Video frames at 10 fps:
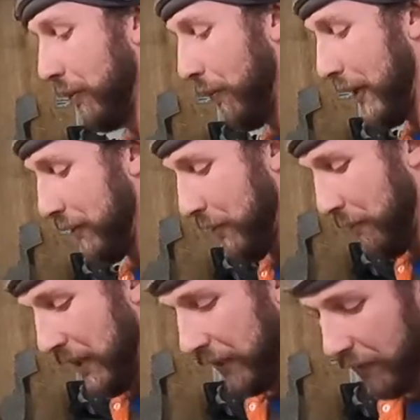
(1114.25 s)
are way too
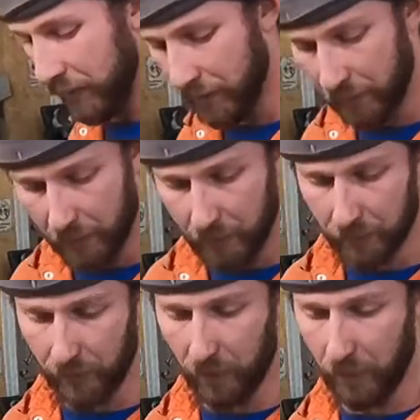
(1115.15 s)
big.
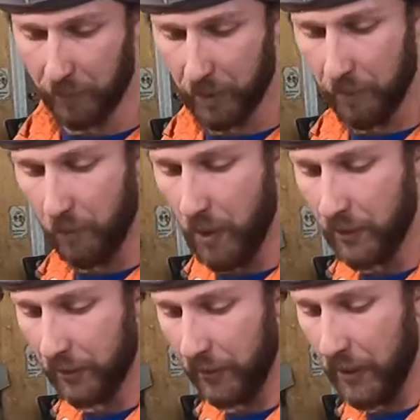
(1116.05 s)
So I'm gonna be
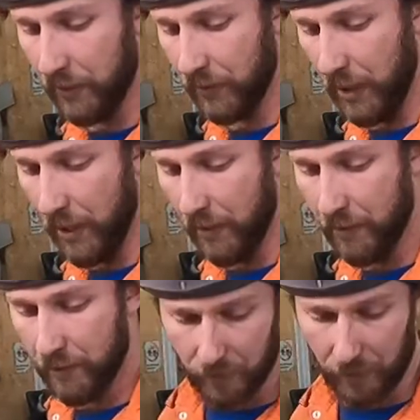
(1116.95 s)
welding inside
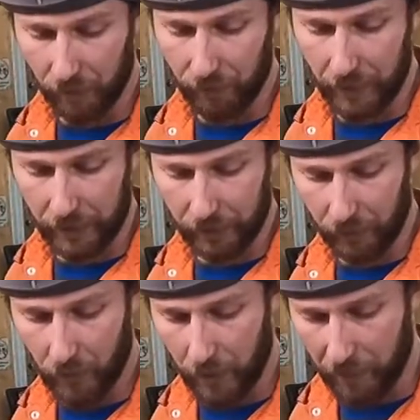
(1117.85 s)
and fill in
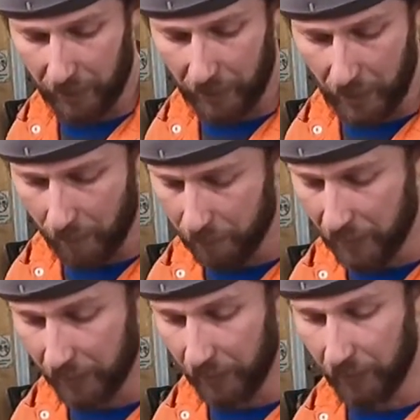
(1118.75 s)
quite a bit of gap.
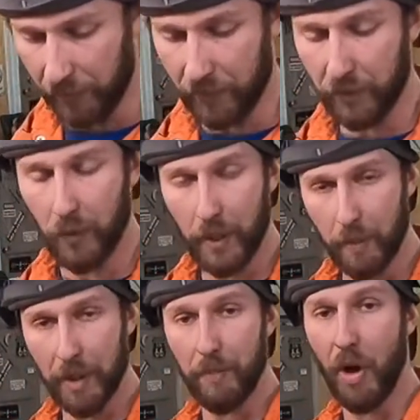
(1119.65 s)
And then I'm gonna do quite a
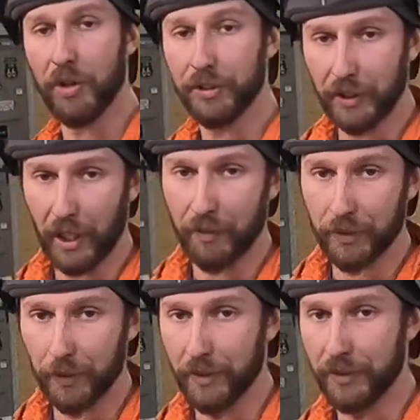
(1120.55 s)
bit of polishing
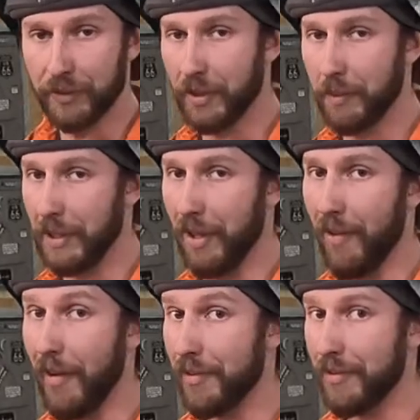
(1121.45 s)
afterwards. It's gonna be a
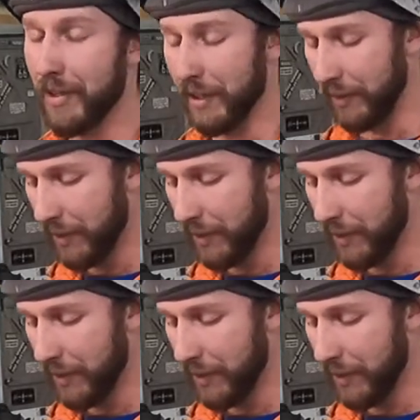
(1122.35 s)
lot of fun.